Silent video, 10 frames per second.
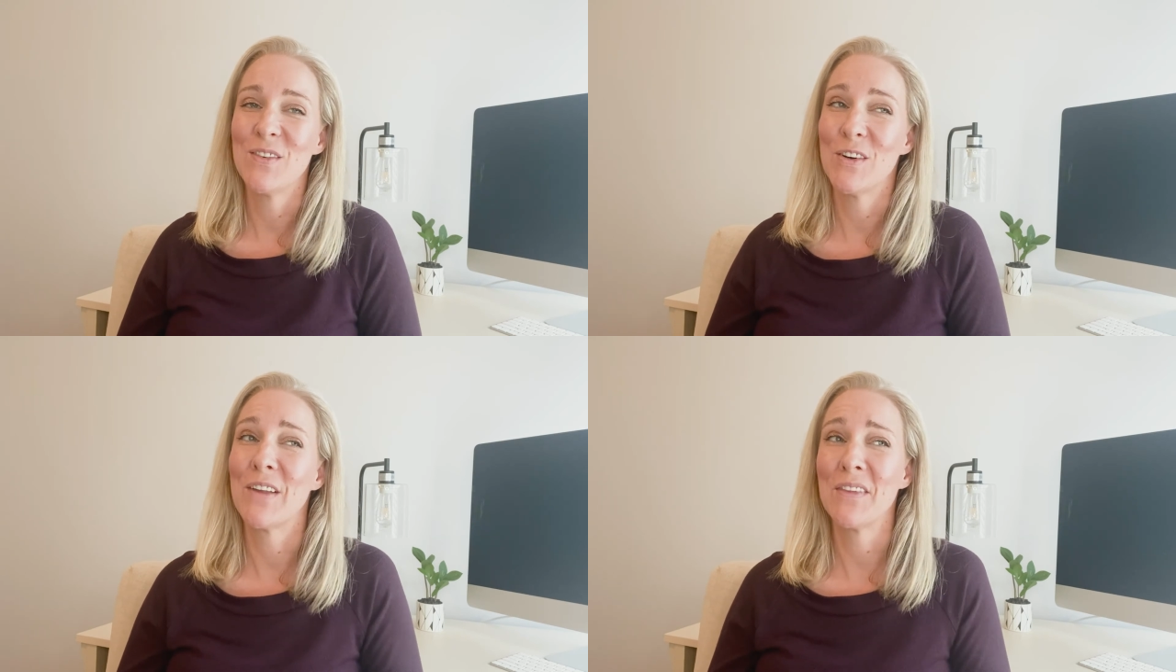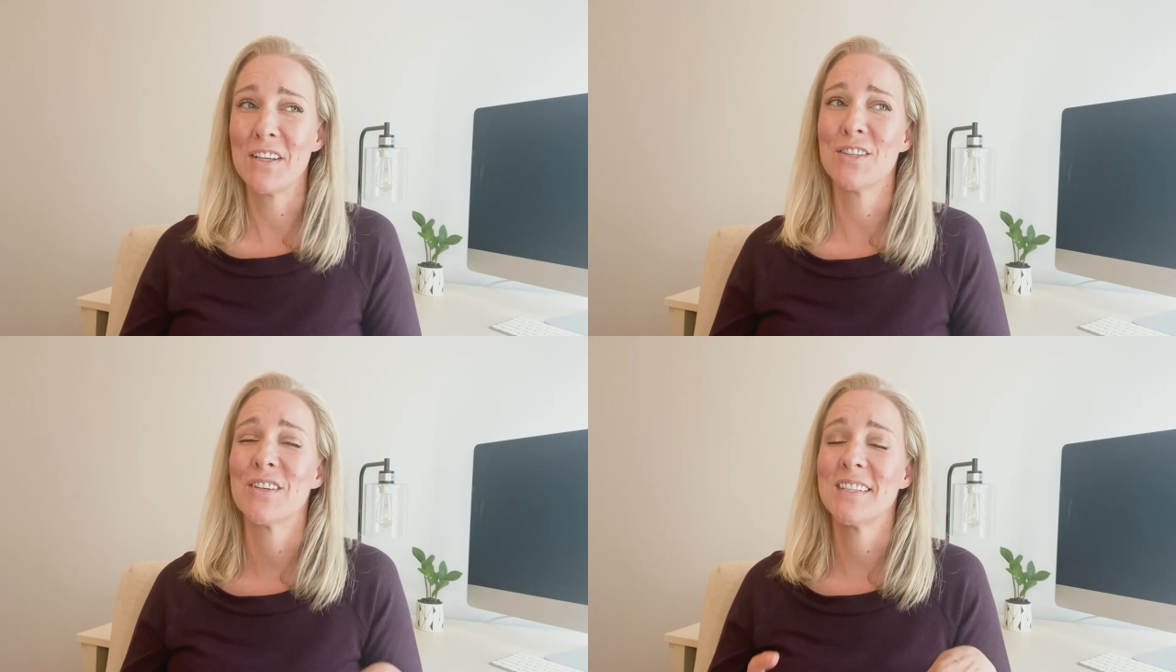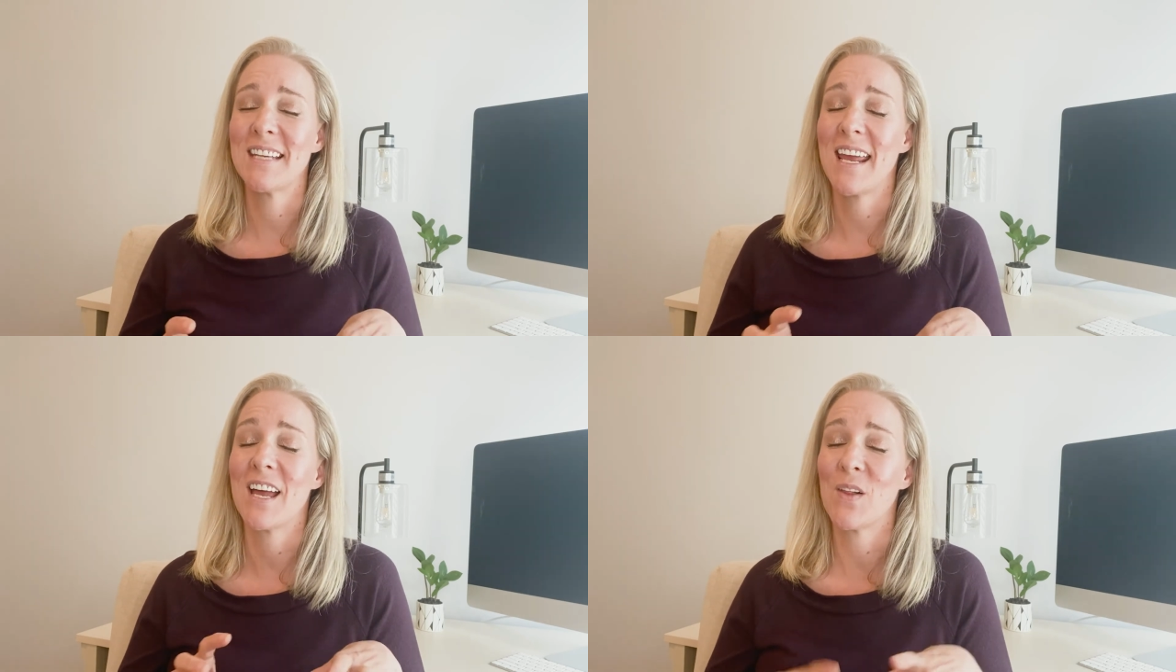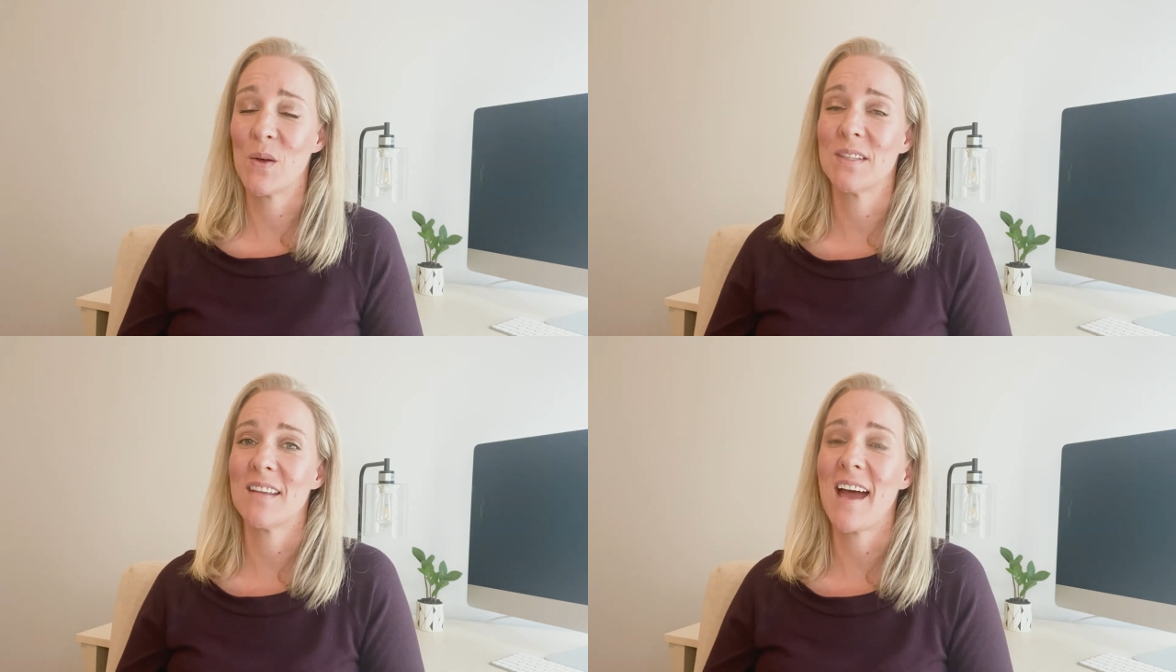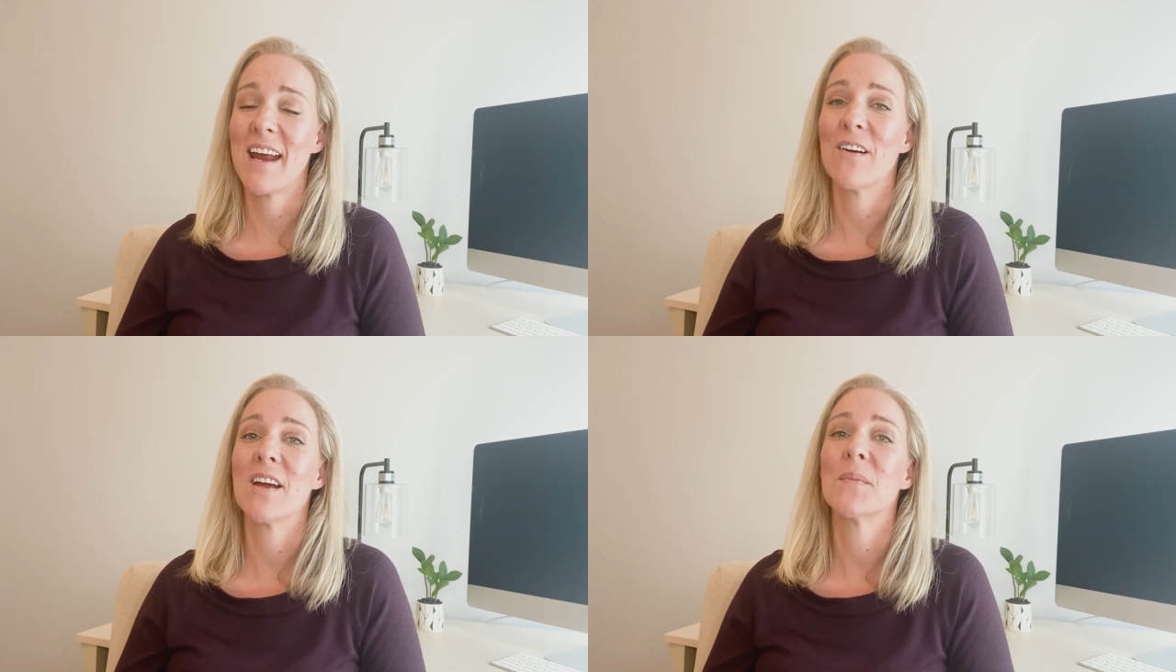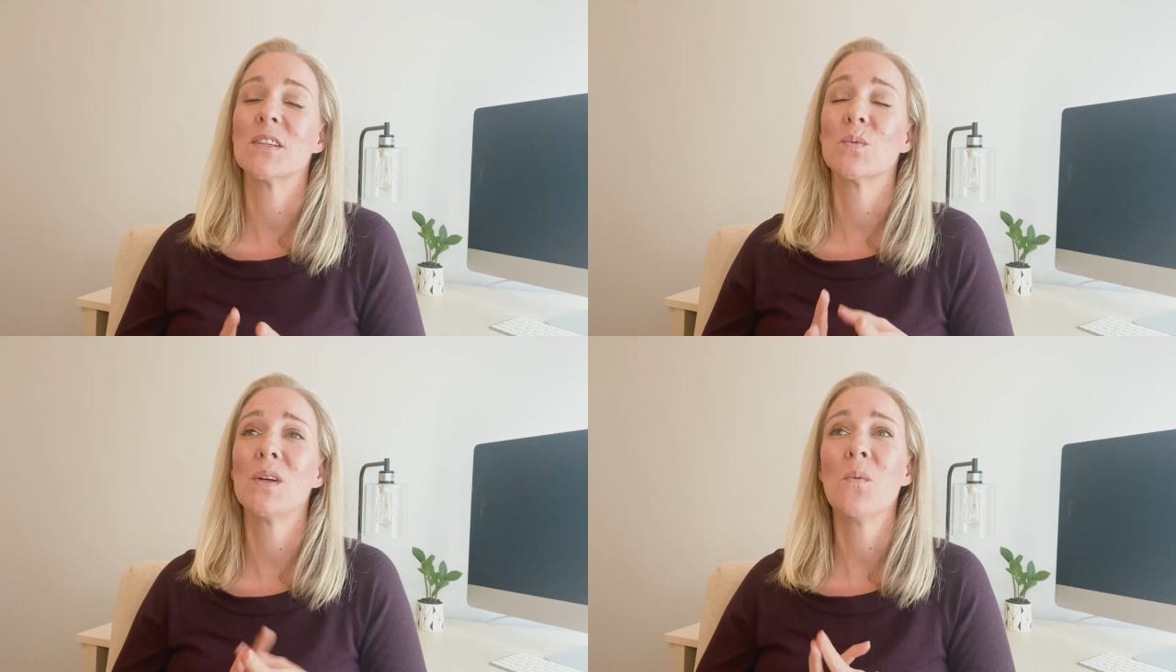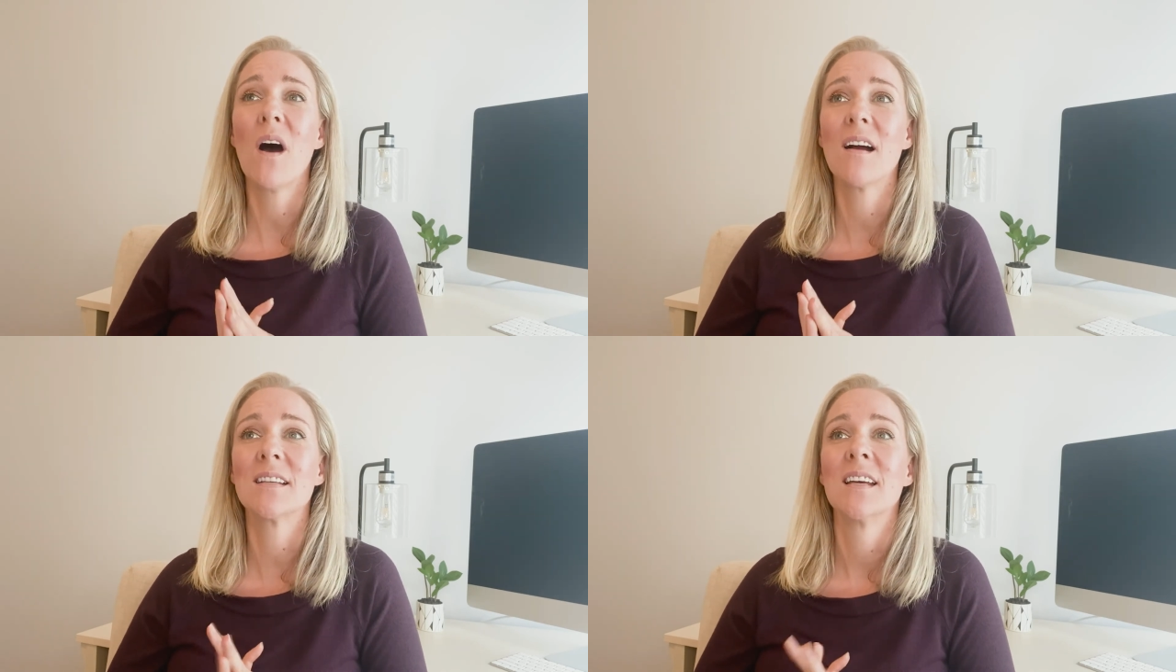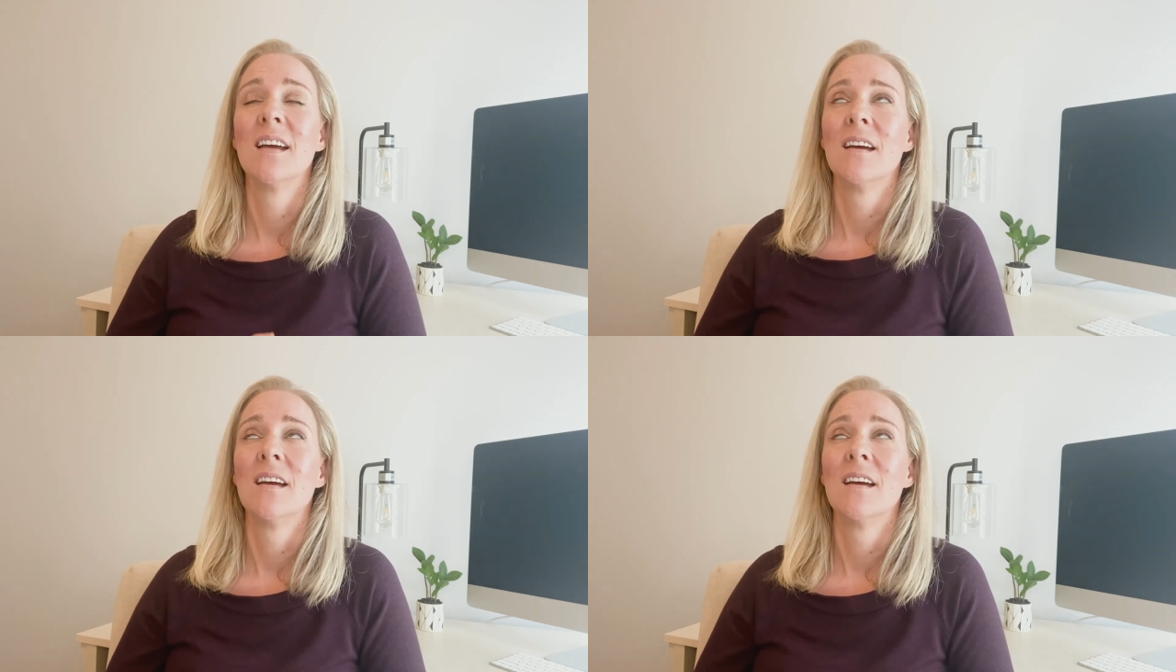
unless you're staying close to that area, because we walked,